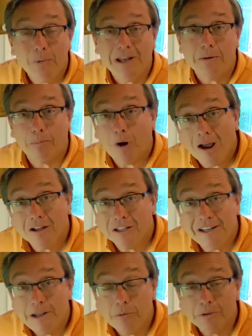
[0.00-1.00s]
We did
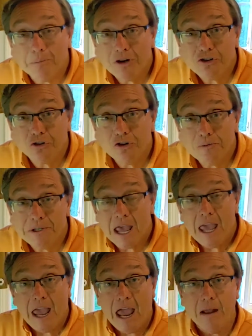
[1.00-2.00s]
broccoli with
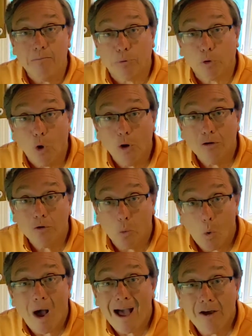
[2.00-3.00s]
mushrooms and
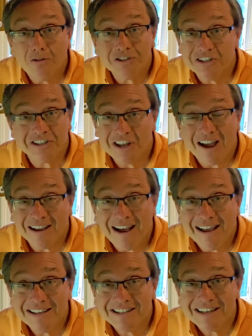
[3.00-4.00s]
broiled wild
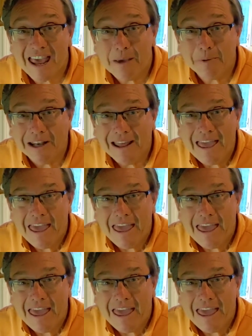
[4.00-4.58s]
sockeye salmon.